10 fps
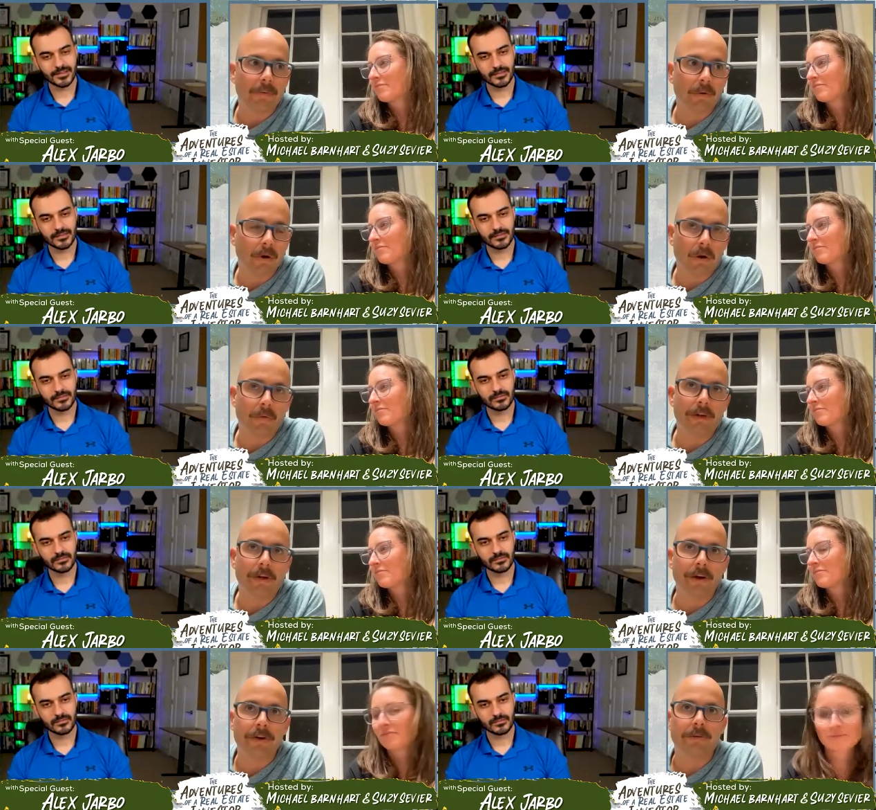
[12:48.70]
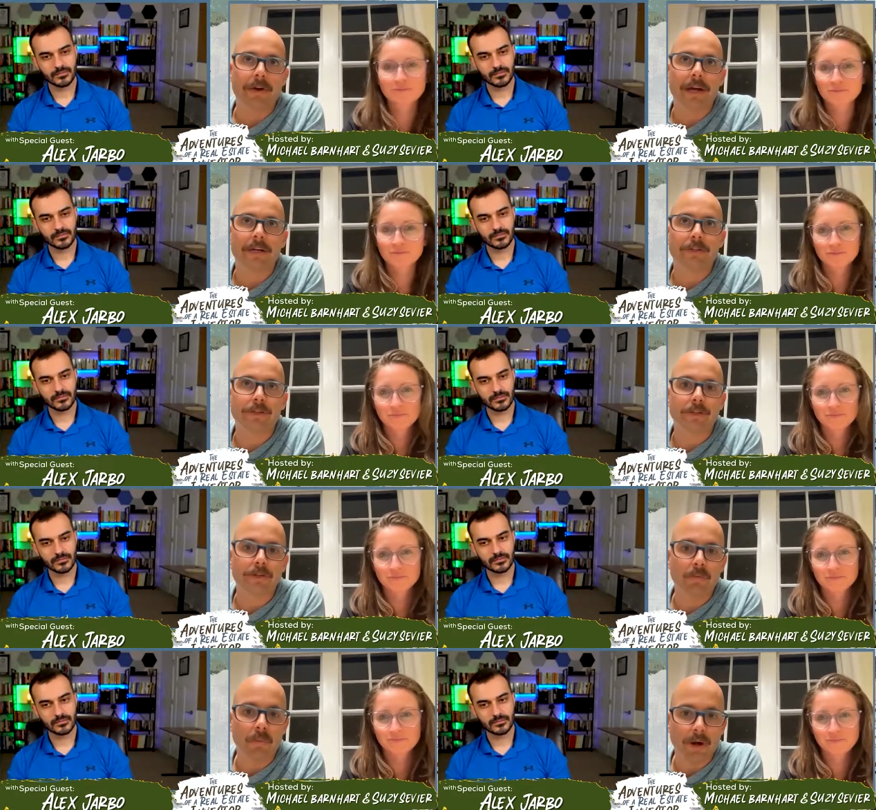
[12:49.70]
Speaker 1: will only underwrite
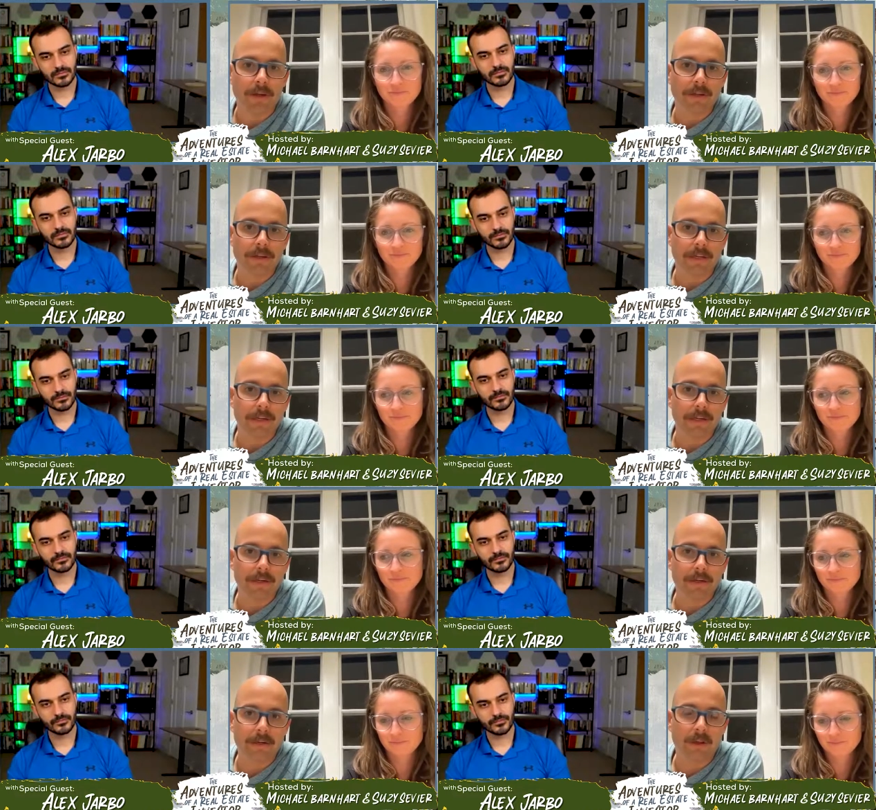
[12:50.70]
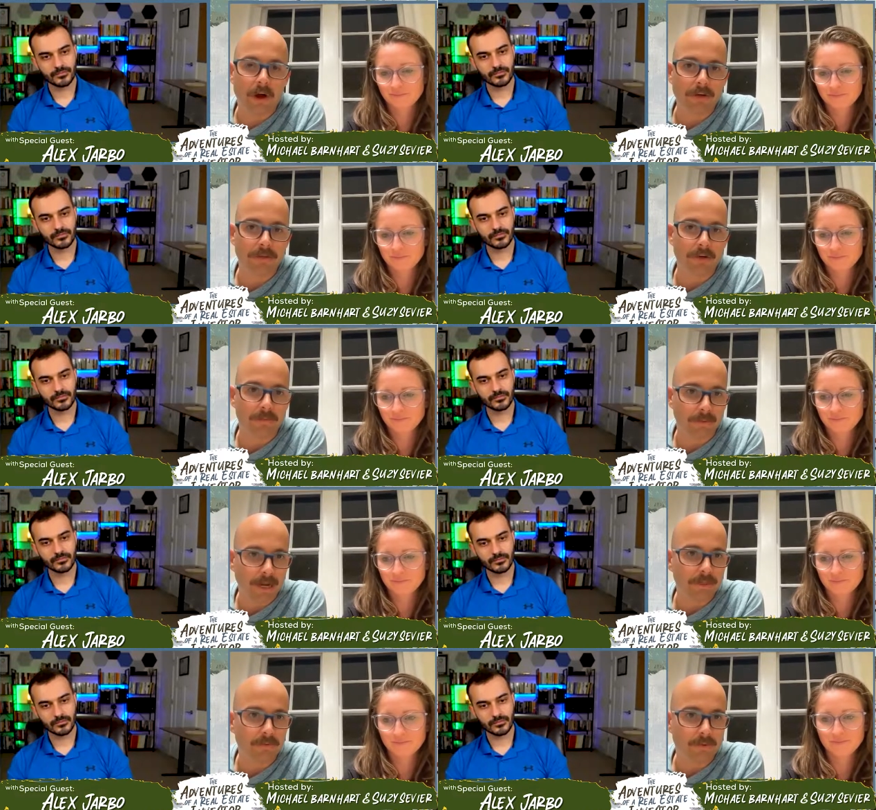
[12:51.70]
to what the long-term
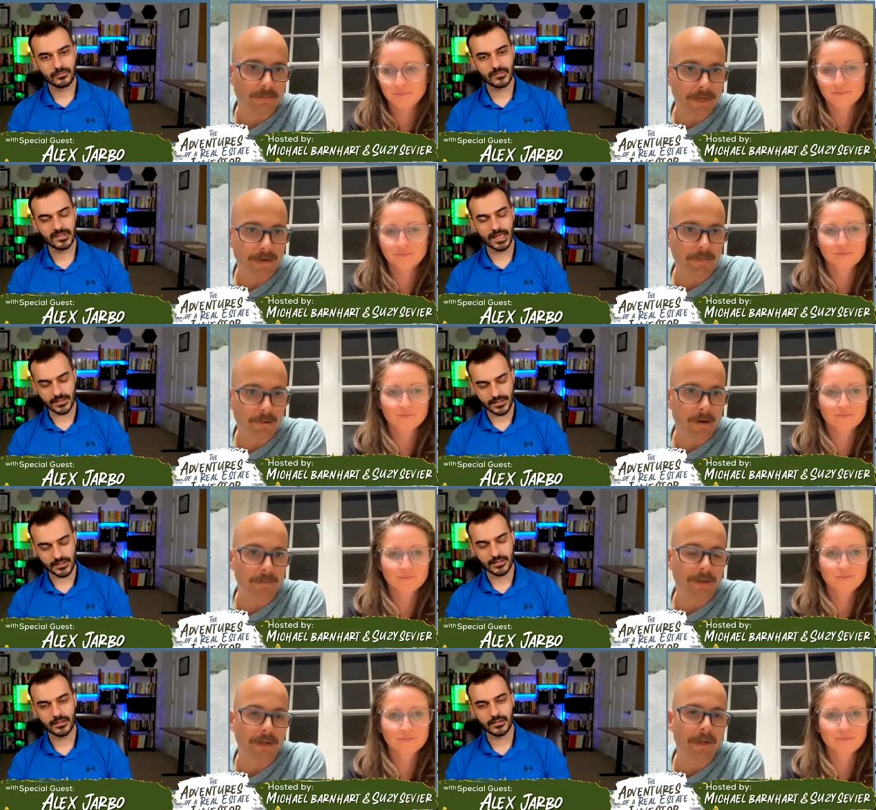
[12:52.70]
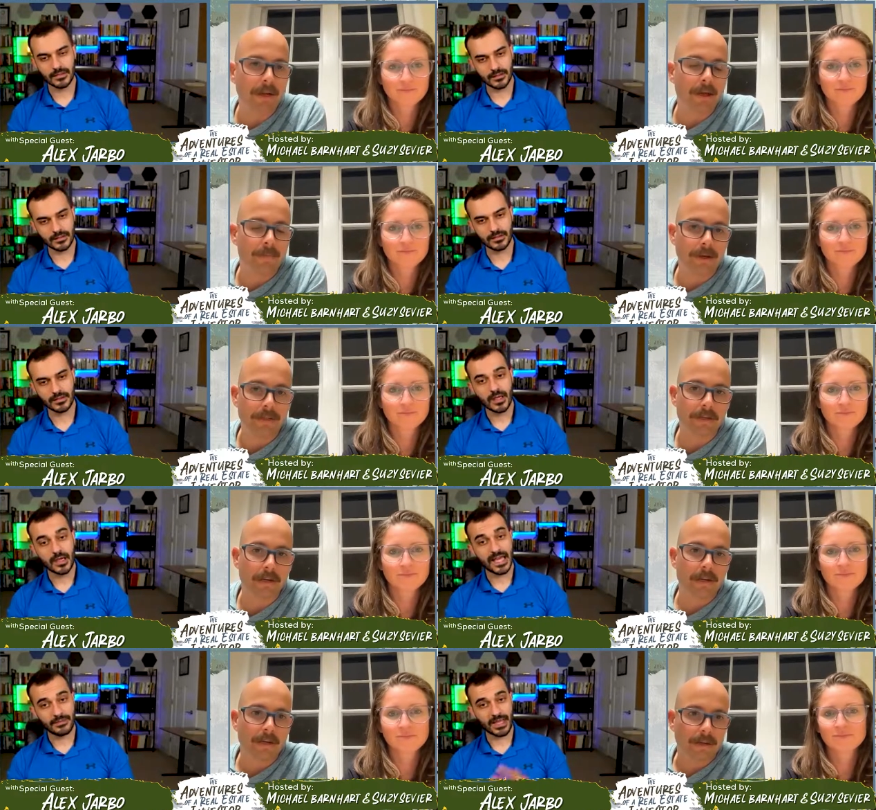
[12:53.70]
rents would be. Yes because
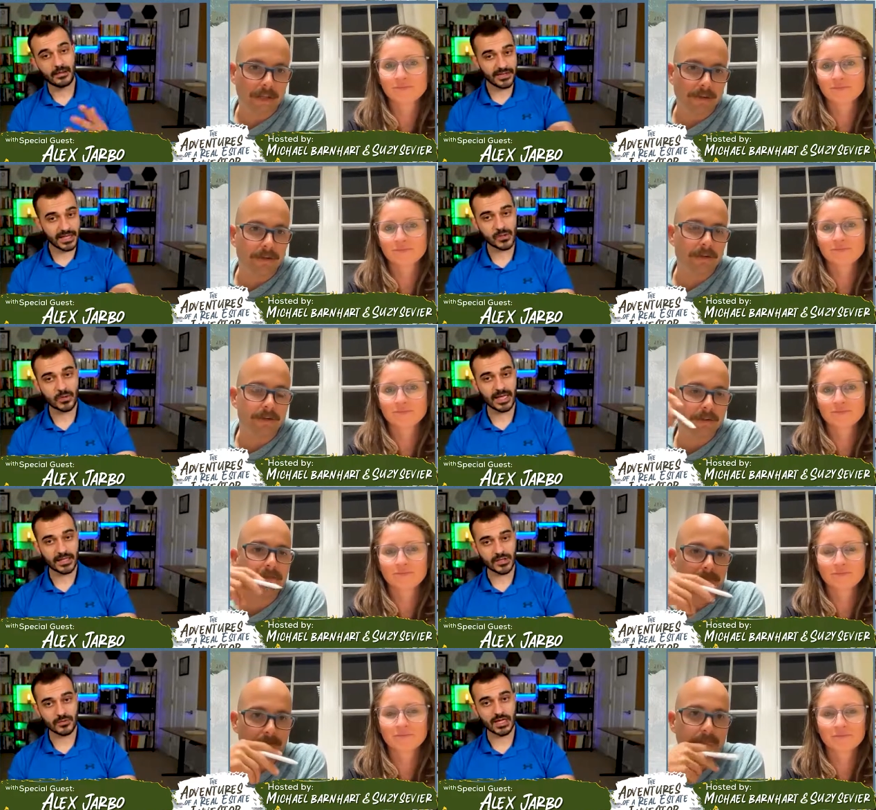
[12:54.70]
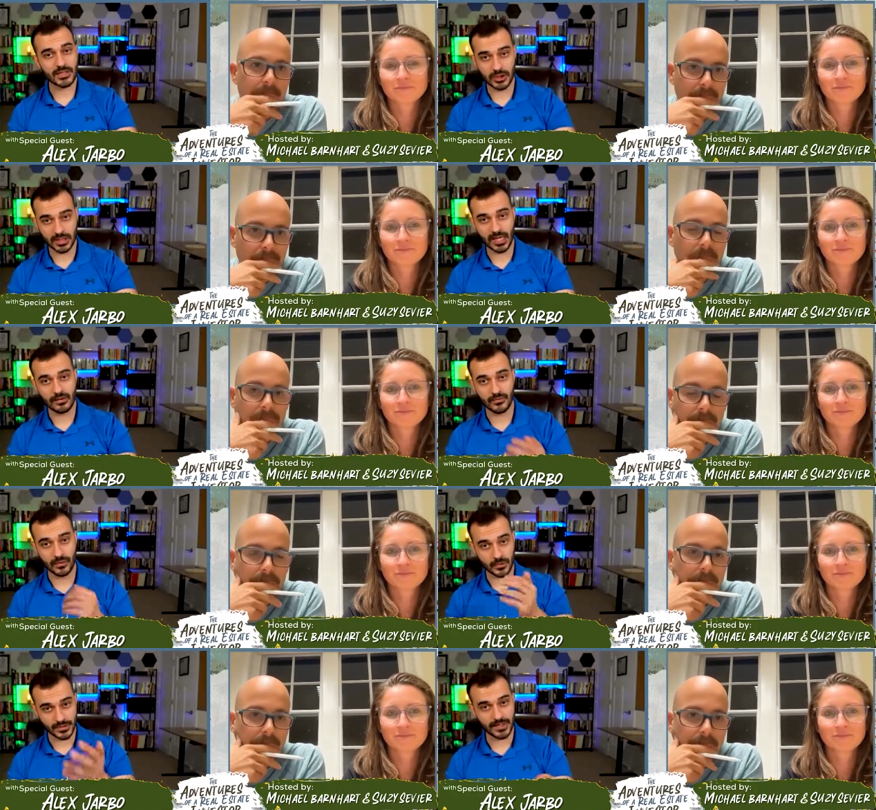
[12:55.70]
Speaker 2: and that that's where that strategy came from
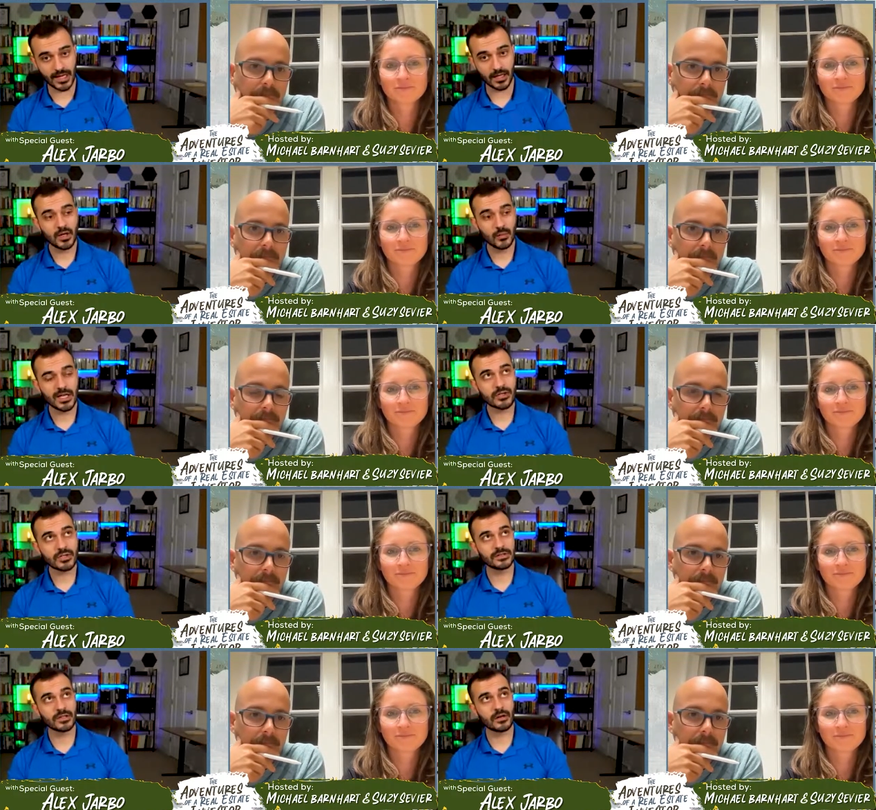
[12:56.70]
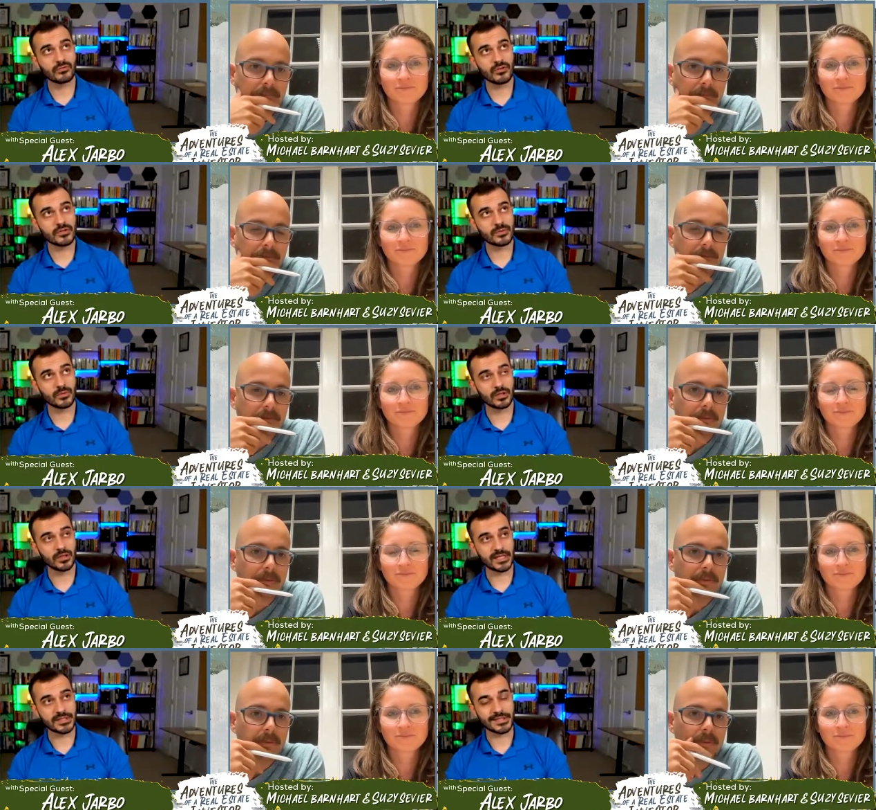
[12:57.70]
was that we actually did our first one
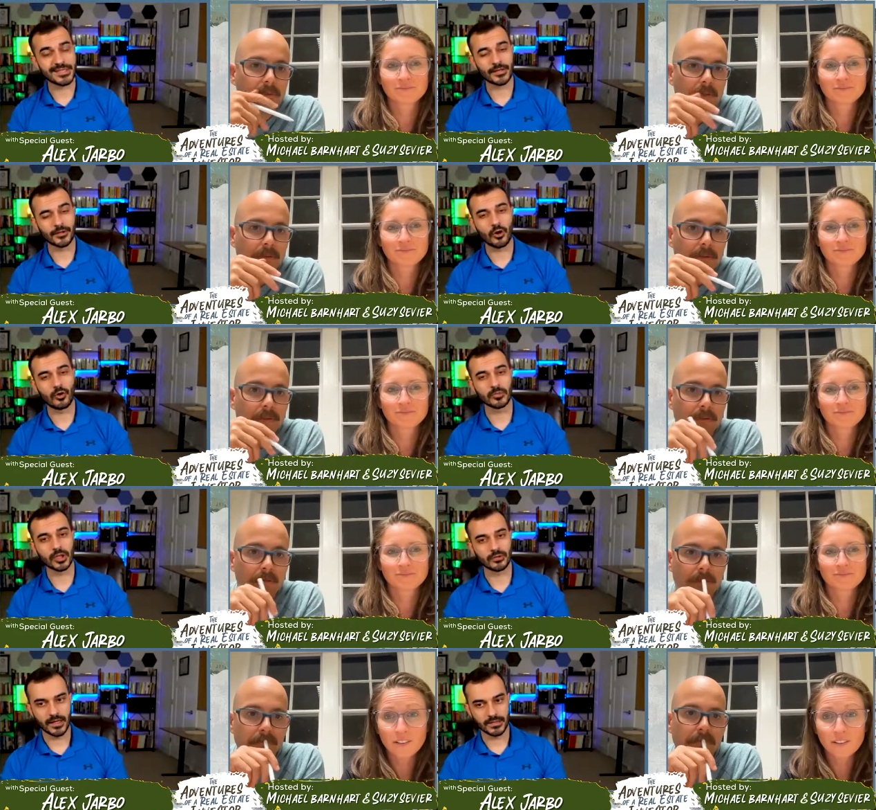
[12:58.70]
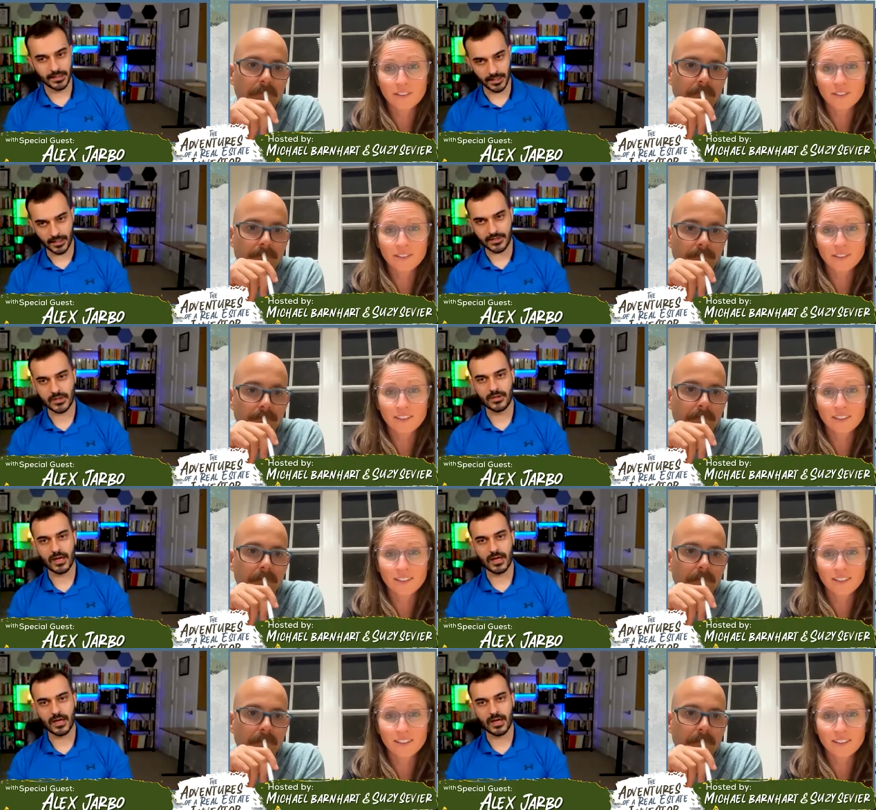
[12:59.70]
as a second home loan yeah so that